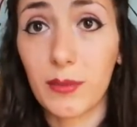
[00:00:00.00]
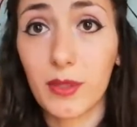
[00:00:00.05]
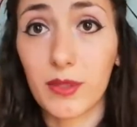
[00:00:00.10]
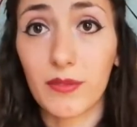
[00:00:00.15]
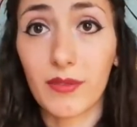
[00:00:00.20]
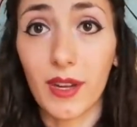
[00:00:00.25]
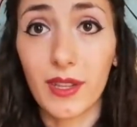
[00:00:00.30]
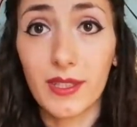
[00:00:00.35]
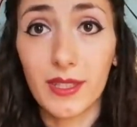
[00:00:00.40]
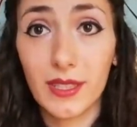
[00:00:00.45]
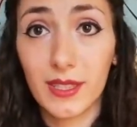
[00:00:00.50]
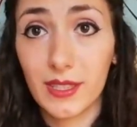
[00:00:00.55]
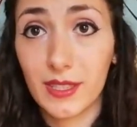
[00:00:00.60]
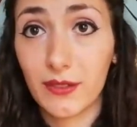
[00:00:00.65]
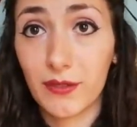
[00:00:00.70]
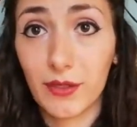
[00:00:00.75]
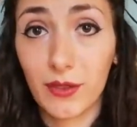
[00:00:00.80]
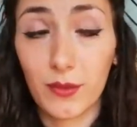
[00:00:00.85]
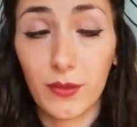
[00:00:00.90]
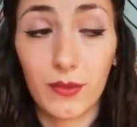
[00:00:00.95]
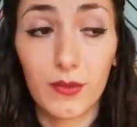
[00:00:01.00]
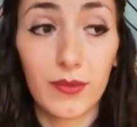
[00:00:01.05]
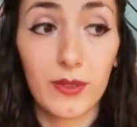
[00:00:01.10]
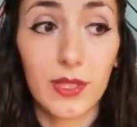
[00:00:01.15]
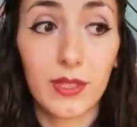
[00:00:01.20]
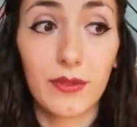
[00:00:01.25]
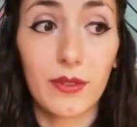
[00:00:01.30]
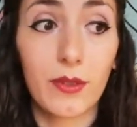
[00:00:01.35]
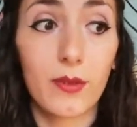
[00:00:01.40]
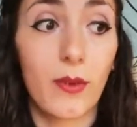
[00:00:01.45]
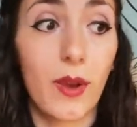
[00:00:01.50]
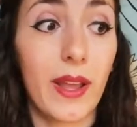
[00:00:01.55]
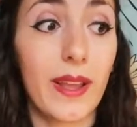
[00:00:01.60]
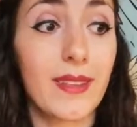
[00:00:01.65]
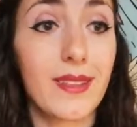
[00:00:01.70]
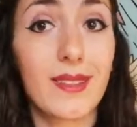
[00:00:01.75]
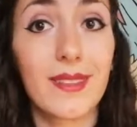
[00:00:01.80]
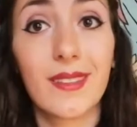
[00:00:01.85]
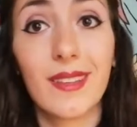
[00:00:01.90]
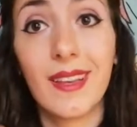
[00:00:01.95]
to find it in different
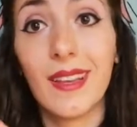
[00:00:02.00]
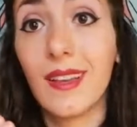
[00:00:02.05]
ways,